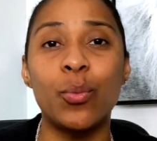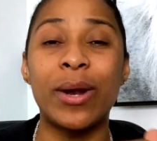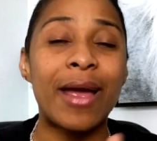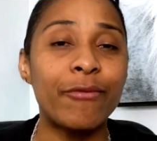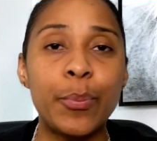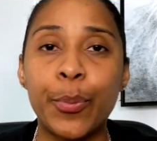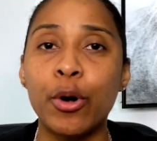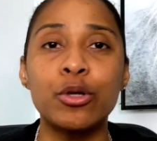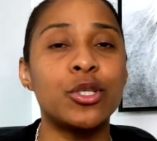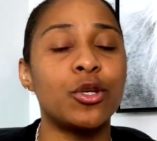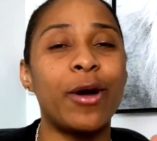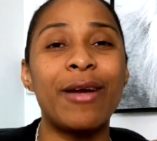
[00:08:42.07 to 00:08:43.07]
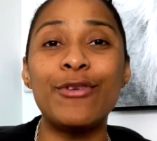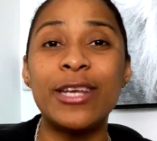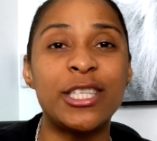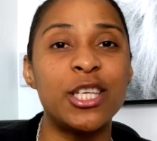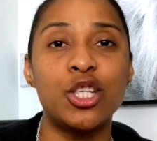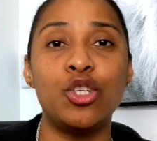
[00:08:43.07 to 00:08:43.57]
with every person or every
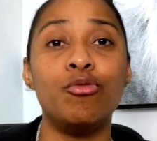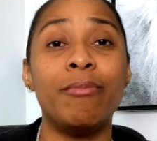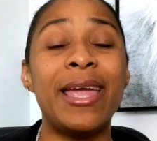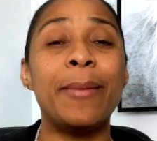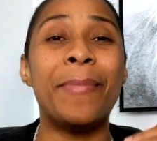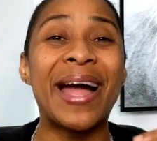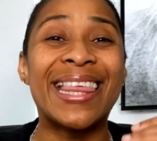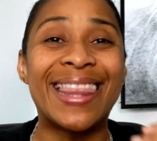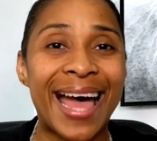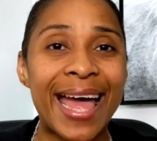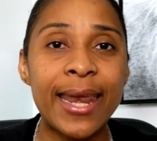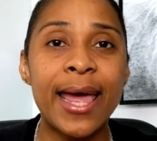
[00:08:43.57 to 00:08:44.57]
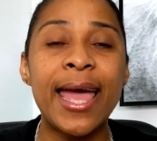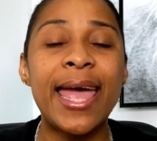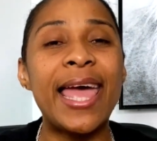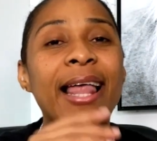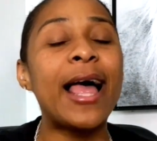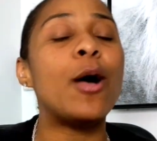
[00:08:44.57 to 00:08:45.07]
decision you make by that,
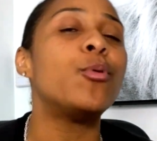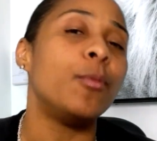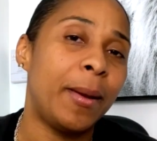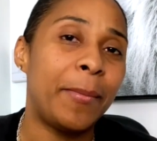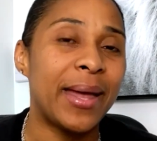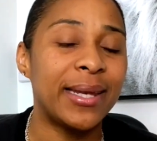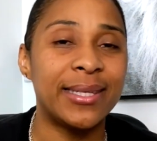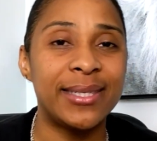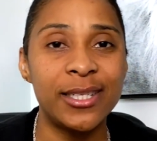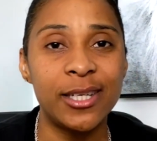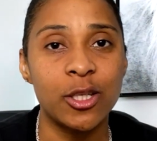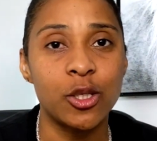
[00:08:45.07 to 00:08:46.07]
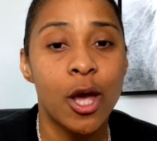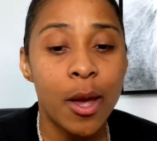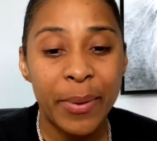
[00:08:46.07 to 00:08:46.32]
it'll help you make them decisions.